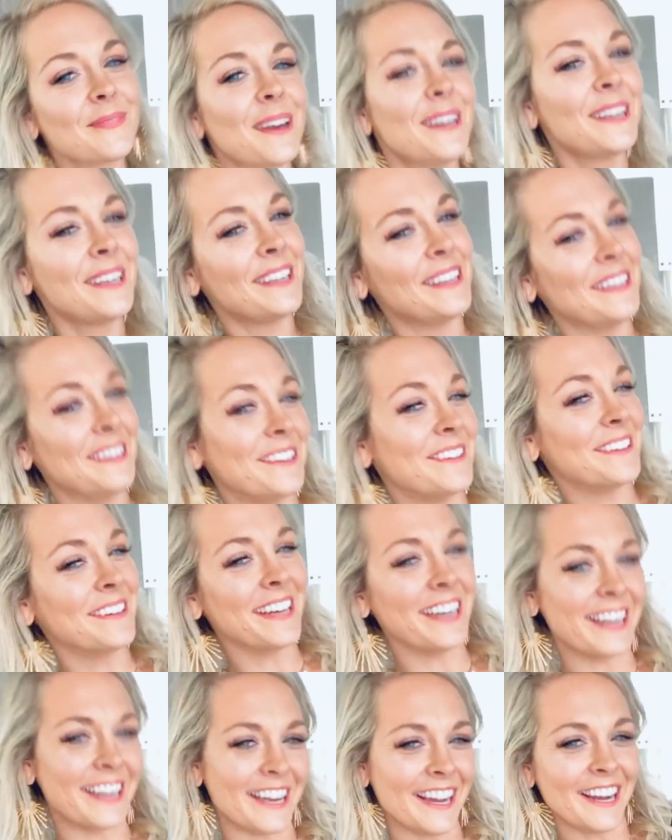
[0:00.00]
here I
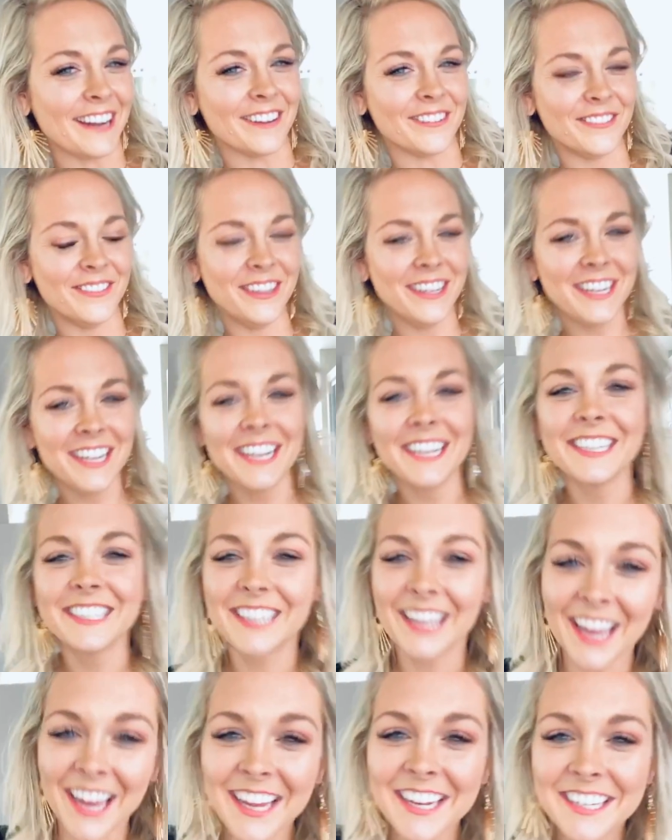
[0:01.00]
am.
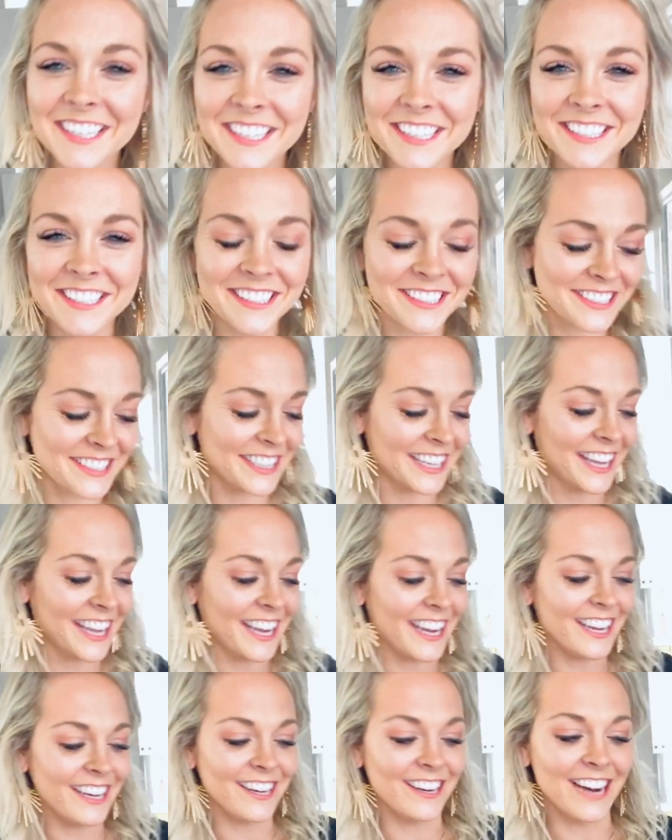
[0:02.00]
10 years
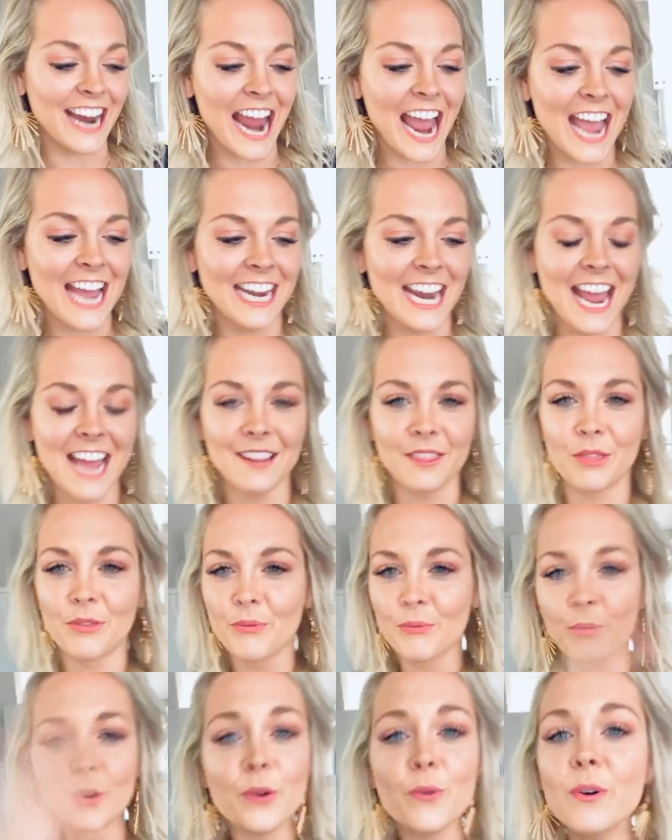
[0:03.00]
later, and
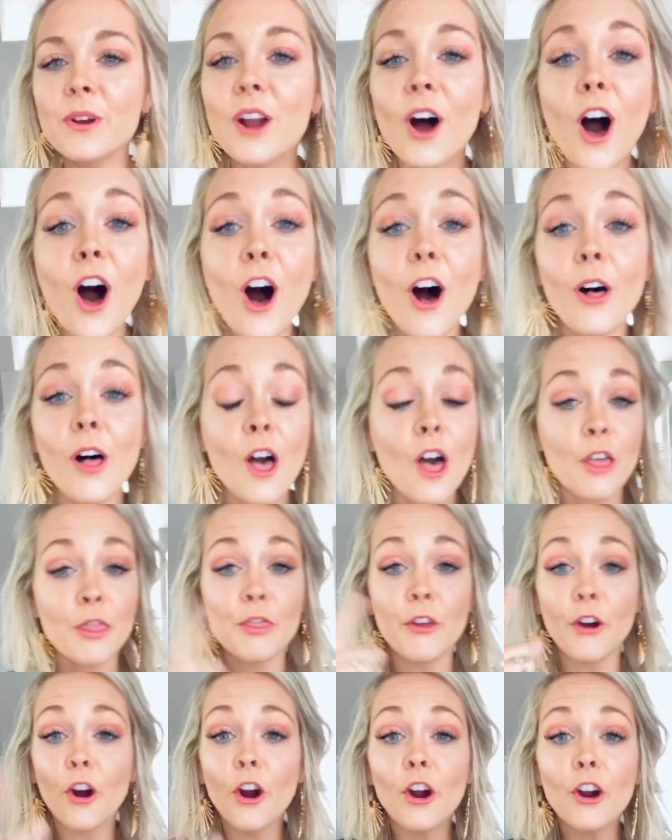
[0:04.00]
through it all, the
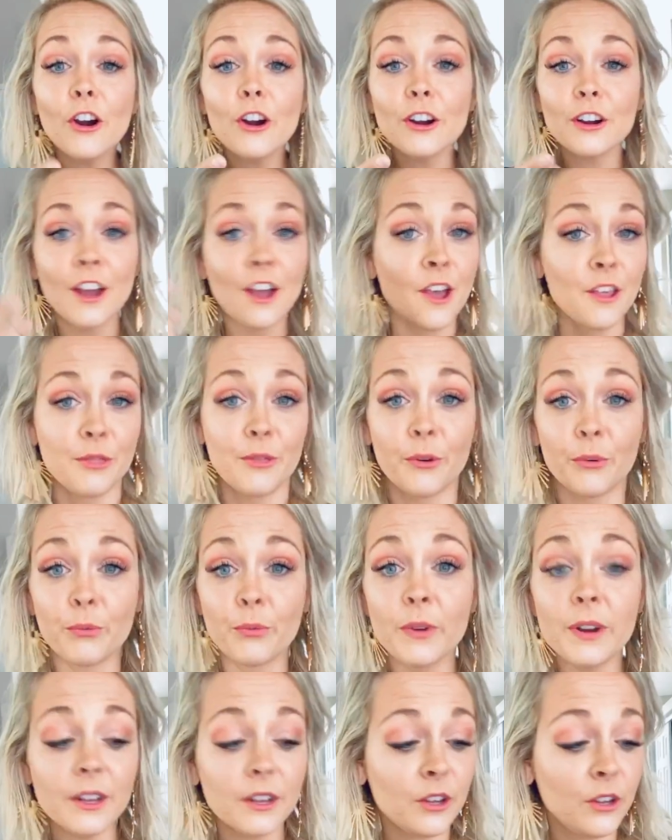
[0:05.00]
hurt, the
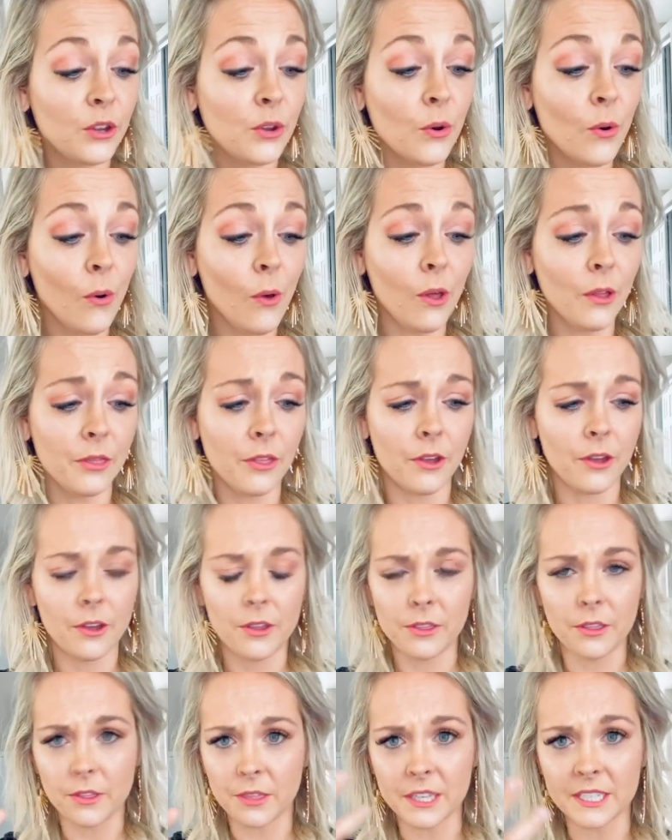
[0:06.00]
ridicule,
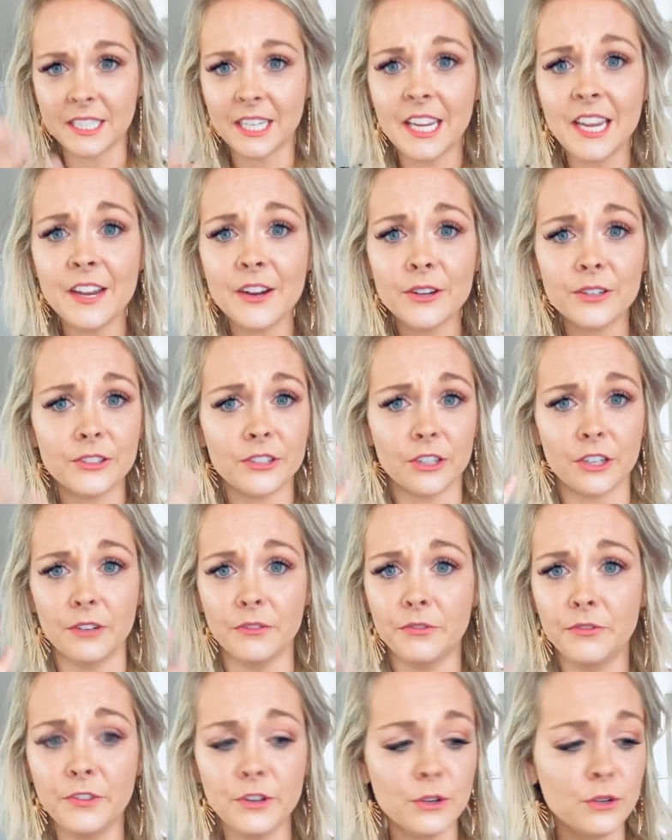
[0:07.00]
the tears, the
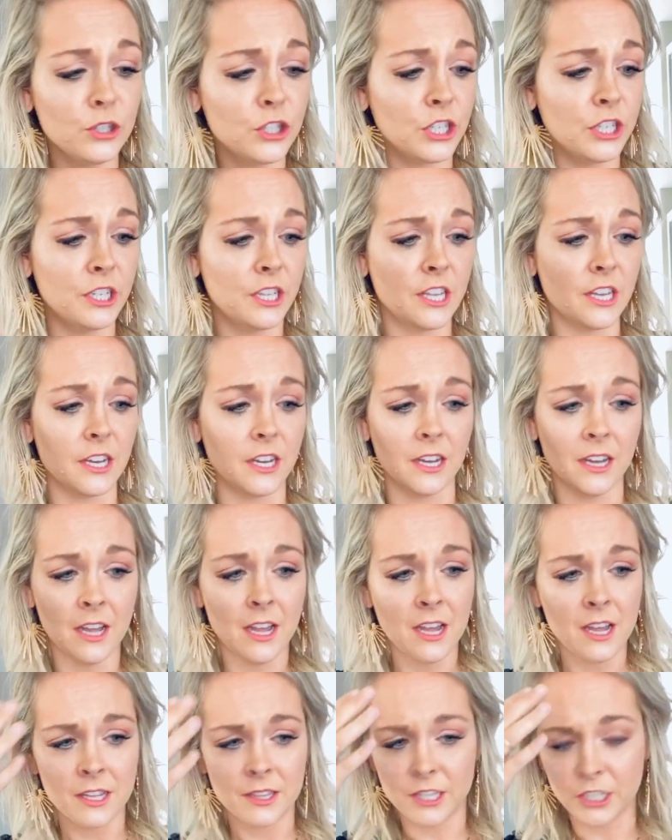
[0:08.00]
confusion,
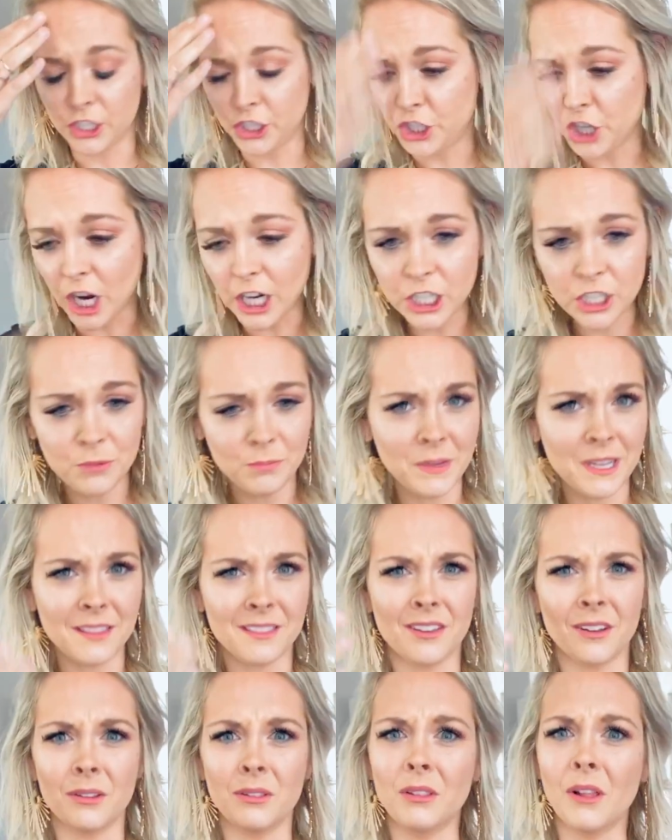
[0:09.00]
the judgment, the
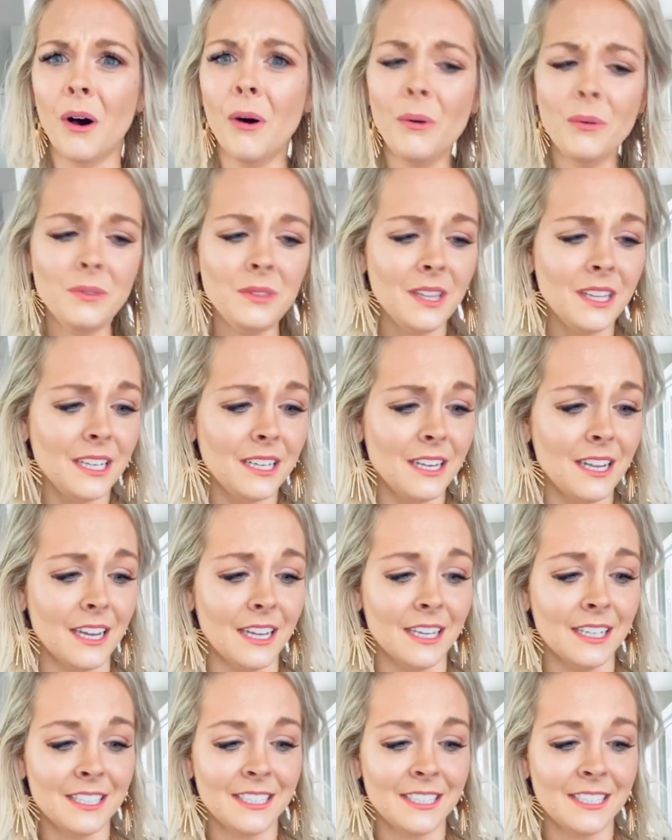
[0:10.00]
loneliness,